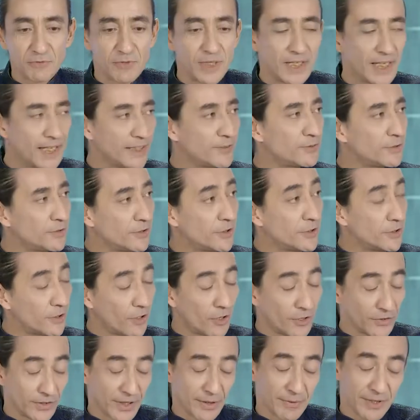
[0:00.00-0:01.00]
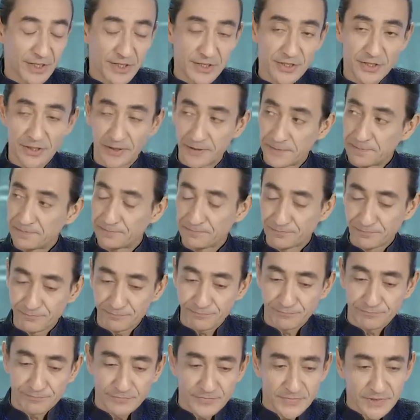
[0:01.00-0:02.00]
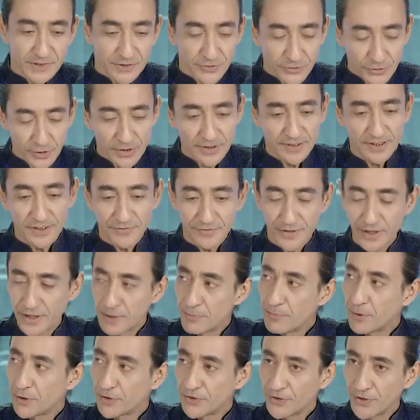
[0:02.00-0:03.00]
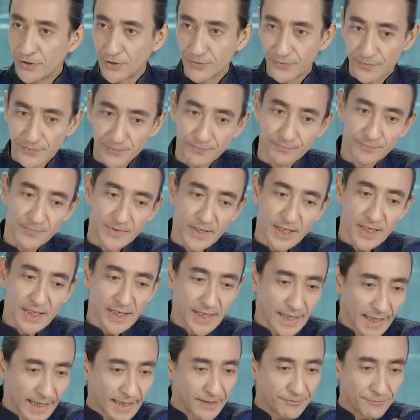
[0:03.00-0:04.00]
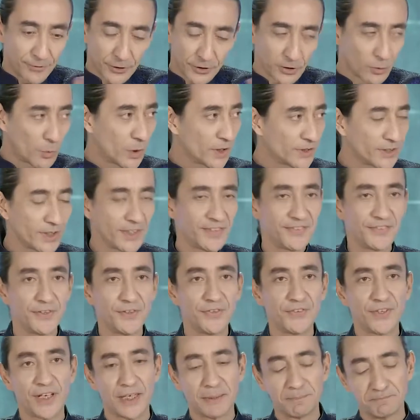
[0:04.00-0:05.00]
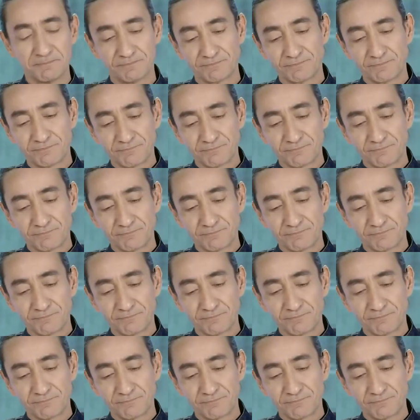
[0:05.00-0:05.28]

relate to the door direction so it is very important and for the water is the same